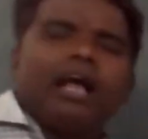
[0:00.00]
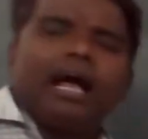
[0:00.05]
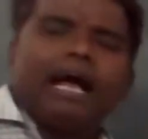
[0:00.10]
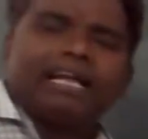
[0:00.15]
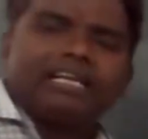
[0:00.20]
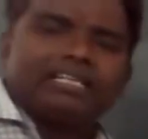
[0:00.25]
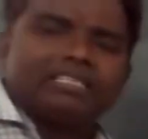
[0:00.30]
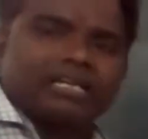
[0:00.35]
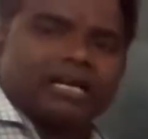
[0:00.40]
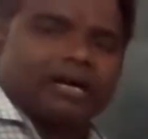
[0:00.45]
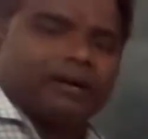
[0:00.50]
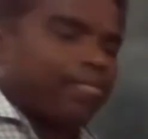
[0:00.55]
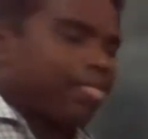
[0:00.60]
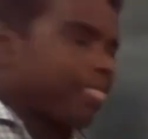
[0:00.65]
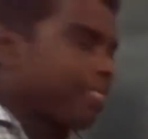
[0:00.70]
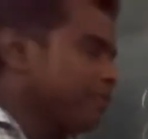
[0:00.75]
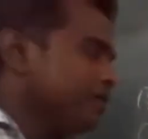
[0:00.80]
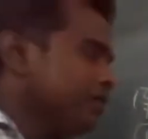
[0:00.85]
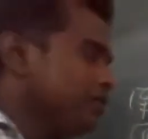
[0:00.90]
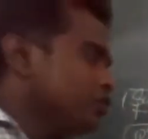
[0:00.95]

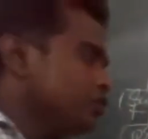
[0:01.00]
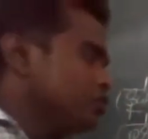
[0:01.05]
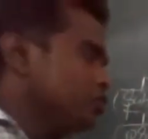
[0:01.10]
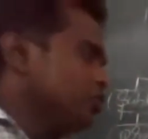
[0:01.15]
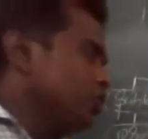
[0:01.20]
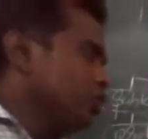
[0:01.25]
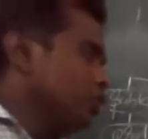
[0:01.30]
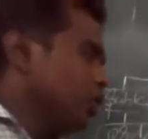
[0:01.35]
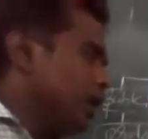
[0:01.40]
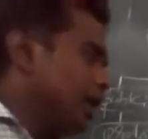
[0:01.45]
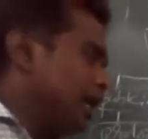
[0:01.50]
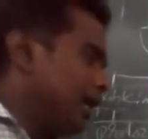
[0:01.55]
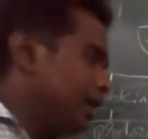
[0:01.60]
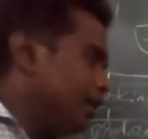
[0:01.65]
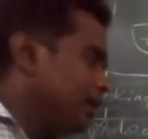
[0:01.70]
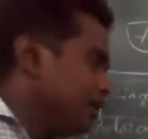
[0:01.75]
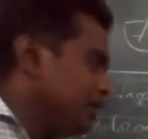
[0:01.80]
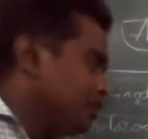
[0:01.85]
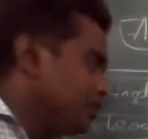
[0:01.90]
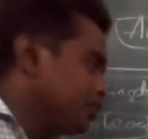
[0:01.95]
Hydra.
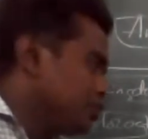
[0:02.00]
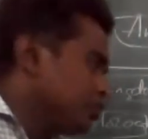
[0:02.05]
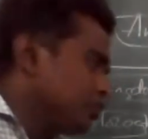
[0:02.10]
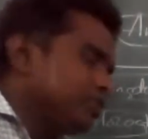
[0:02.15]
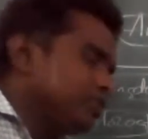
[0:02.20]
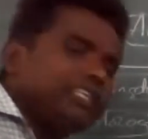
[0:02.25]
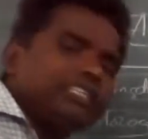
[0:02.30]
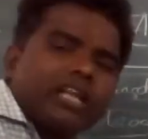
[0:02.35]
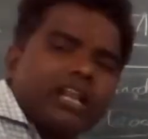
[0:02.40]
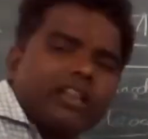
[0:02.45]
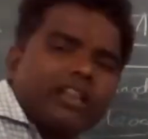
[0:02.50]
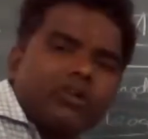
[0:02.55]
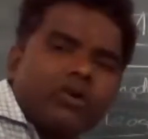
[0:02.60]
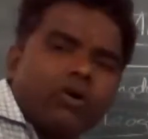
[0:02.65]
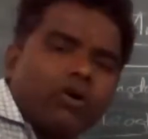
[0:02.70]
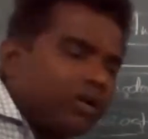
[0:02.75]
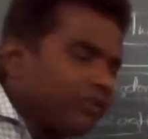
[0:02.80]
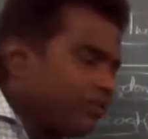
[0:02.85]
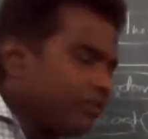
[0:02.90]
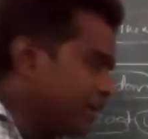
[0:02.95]
So these are
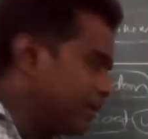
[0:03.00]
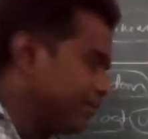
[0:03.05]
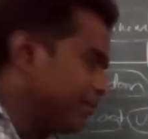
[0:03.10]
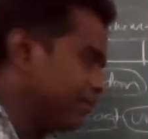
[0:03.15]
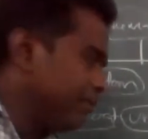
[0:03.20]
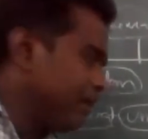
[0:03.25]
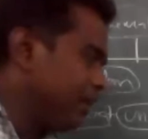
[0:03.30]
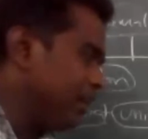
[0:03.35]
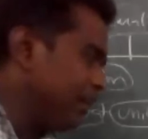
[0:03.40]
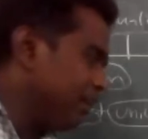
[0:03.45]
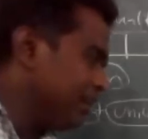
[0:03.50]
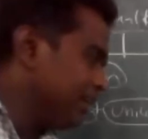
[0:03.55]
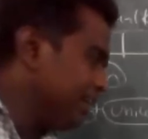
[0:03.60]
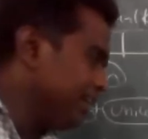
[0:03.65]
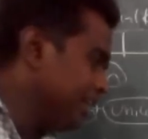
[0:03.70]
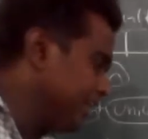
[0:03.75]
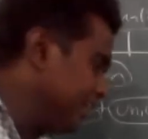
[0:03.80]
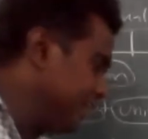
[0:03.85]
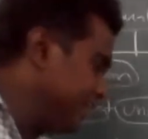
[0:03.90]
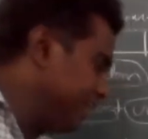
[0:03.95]
called what are, ma?
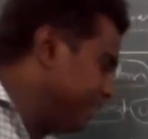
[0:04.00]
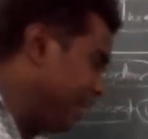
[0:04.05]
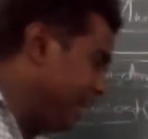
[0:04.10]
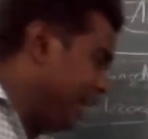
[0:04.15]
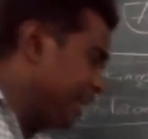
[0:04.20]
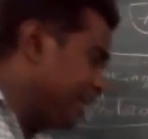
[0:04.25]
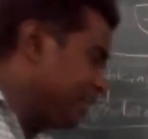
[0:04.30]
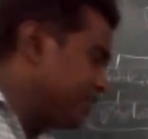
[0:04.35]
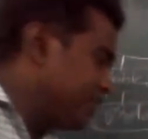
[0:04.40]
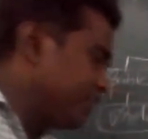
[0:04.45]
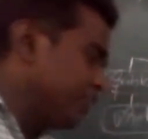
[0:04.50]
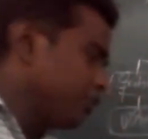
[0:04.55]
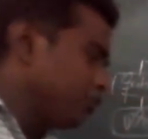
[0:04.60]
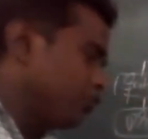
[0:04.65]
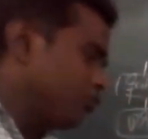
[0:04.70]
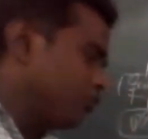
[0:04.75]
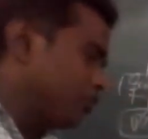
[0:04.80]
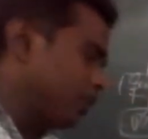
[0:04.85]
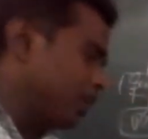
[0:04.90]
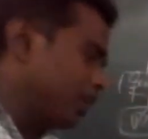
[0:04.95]
Nidaria and
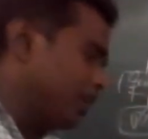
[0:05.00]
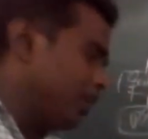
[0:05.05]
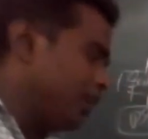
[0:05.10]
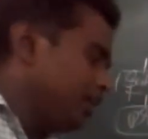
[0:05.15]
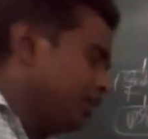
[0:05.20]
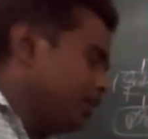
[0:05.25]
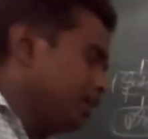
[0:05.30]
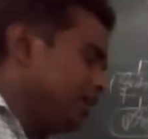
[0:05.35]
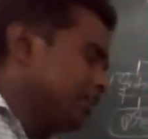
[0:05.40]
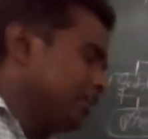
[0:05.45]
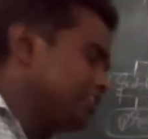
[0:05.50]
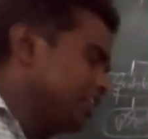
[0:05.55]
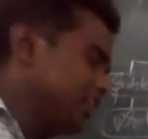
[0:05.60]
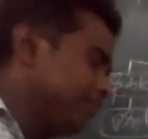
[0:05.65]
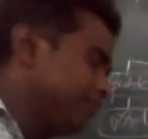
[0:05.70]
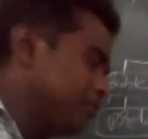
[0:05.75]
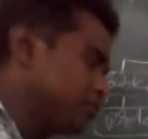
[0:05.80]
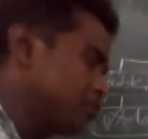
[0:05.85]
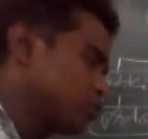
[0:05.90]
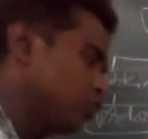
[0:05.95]
Ctenophora.
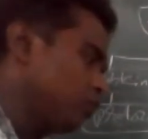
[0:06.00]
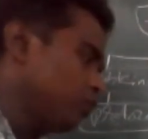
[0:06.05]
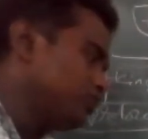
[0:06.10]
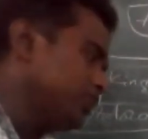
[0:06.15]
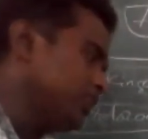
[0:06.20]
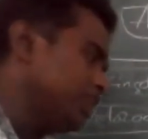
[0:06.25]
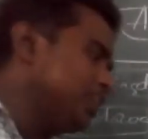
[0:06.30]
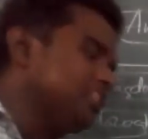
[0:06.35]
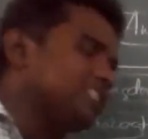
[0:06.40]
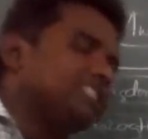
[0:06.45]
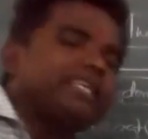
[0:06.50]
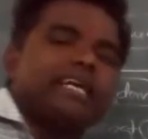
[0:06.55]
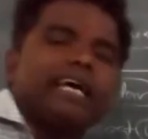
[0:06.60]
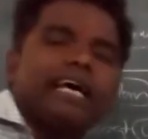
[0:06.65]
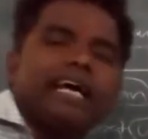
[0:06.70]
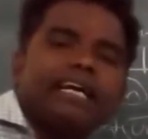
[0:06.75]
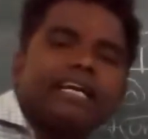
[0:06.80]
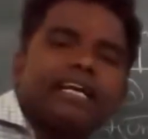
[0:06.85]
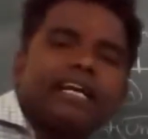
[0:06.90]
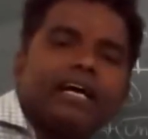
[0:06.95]
Examples: comb jellies and
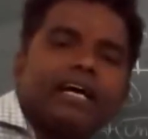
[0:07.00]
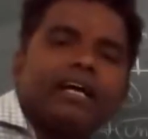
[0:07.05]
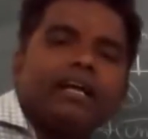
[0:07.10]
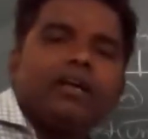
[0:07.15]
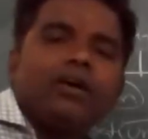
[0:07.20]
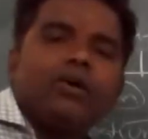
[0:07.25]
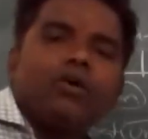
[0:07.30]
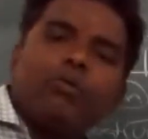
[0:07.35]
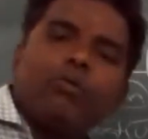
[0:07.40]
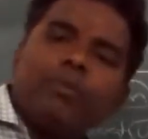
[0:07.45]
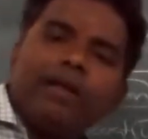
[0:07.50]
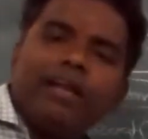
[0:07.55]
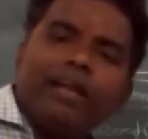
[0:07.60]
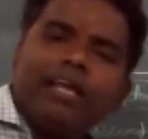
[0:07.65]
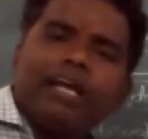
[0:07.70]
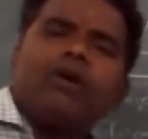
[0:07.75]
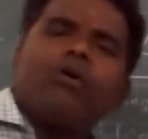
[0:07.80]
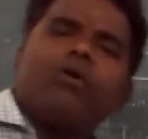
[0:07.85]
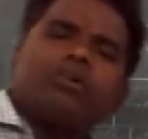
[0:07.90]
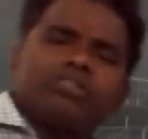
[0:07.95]
Hydra.
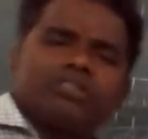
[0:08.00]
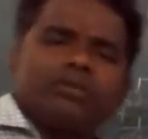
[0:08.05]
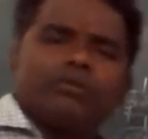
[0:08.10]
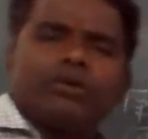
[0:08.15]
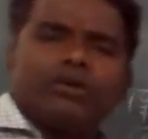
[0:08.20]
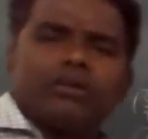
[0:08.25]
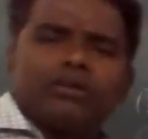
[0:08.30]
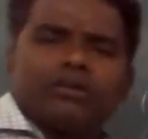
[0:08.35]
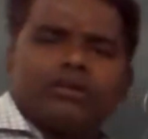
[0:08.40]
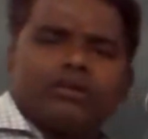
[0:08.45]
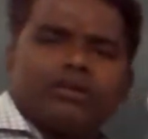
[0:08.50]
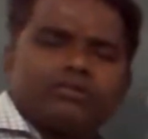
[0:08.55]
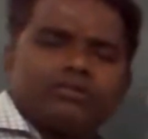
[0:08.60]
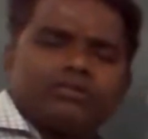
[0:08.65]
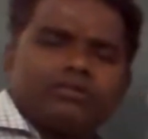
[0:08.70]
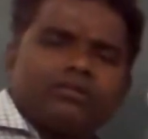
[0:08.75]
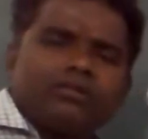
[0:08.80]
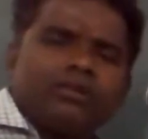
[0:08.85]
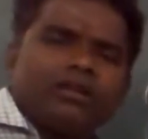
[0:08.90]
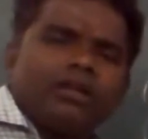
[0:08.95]
William.
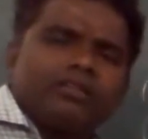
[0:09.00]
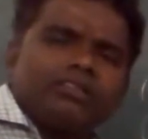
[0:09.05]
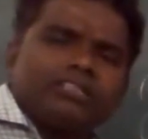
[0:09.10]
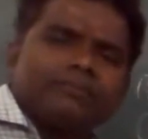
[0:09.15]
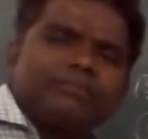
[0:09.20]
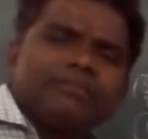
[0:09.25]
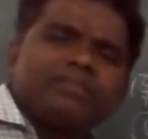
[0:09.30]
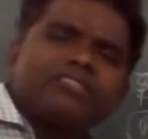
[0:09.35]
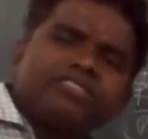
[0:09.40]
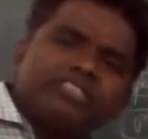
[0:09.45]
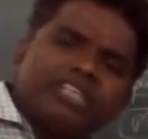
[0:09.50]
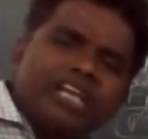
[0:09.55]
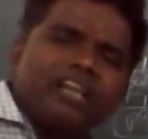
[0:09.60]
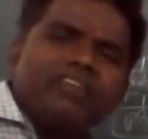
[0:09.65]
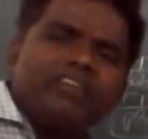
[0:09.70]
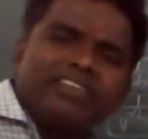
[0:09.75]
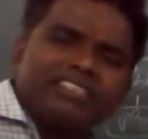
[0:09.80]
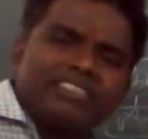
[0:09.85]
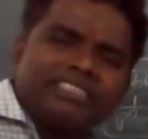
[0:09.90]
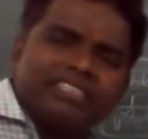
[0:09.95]
That means
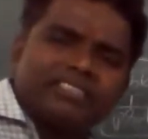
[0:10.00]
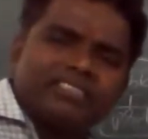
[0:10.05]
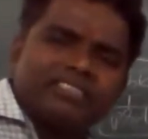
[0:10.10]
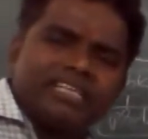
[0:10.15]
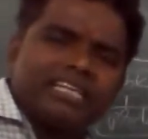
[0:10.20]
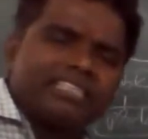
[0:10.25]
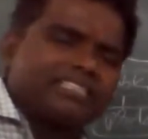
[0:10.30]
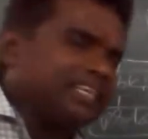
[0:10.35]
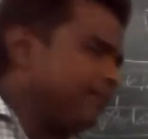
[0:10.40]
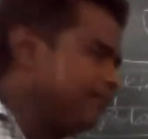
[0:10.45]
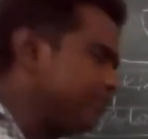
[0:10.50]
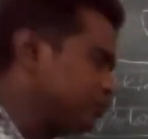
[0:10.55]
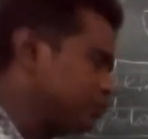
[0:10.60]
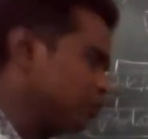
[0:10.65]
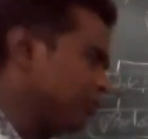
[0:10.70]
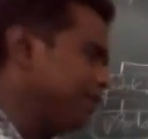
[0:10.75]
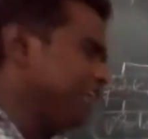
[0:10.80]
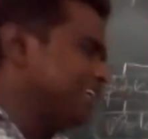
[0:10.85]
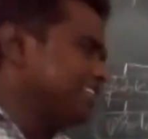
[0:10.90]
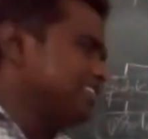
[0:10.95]
jellyfishes. Examples.
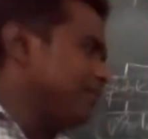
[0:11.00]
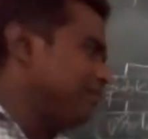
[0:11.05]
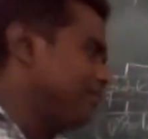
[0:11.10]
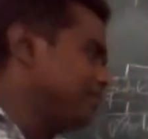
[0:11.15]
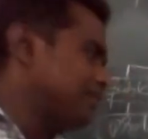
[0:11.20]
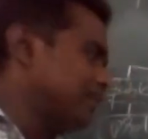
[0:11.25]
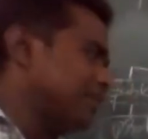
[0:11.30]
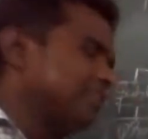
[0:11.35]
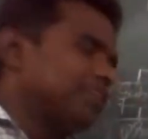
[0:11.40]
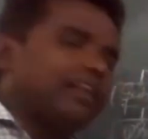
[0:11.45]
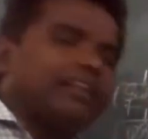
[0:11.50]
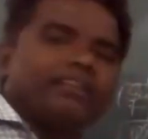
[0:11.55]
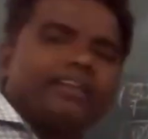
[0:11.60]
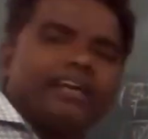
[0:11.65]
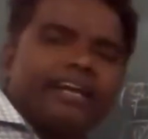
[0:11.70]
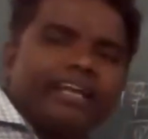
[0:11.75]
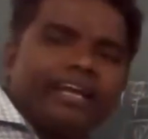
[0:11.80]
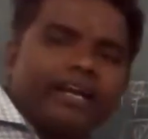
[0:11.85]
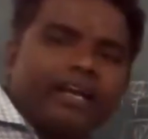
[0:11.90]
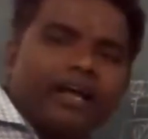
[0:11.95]
So many examples are there in
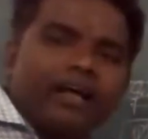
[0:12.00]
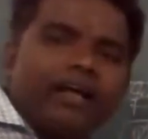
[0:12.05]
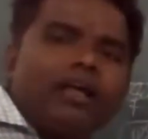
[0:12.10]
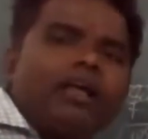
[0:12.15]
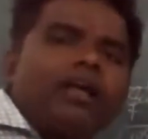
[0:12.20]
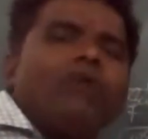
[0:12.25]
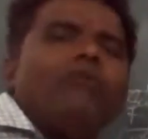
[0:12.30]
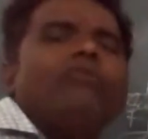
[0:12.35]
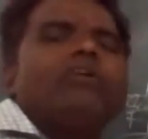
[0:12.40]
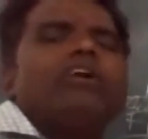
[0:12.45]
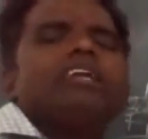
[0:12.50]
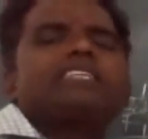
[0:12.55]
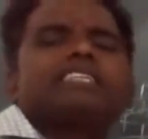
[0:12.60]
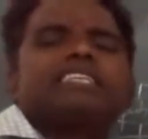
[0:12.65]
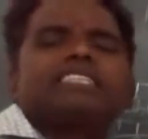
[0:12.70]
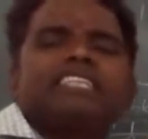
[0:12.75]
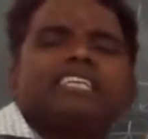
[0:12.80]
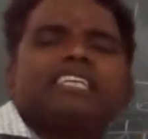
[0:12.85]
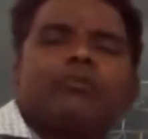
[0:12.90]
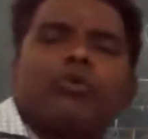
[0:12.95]
radiata. We'll
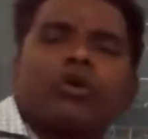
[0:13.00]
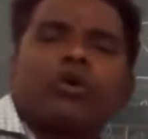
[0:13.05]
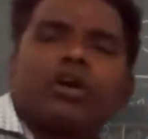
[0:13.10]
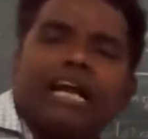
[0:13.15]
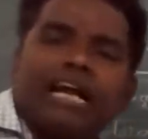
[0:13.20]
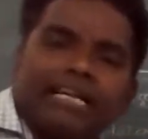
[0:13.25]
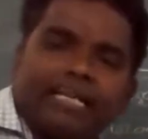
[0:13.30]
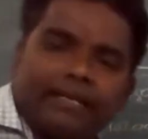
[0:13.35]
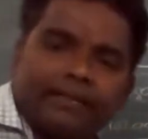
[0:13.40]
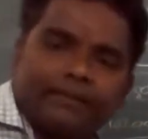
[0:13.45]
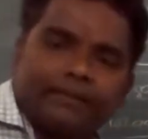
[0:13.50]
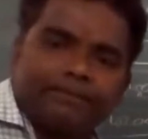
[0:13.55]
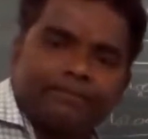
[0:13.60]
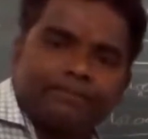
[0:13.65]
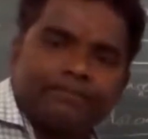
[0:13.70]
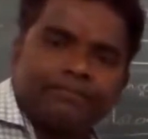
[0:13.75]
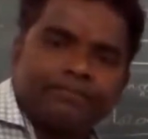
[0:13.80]
discussing about later.